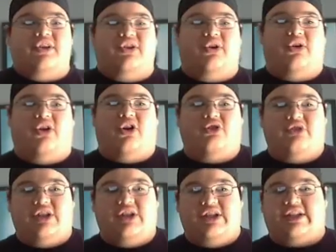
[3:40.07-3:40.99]
You know,
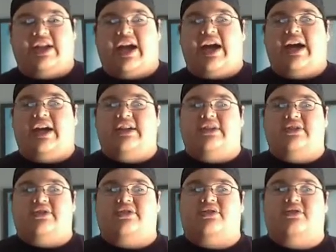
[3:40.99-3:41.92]
all these
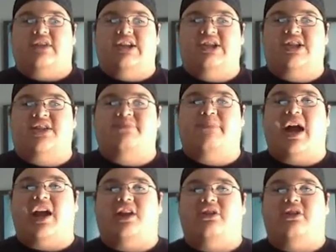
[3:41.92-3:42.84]
guys
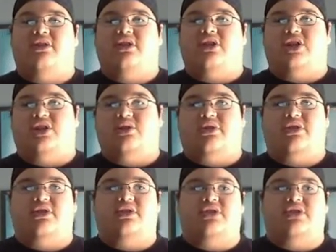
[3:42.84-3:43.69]
inspired a youth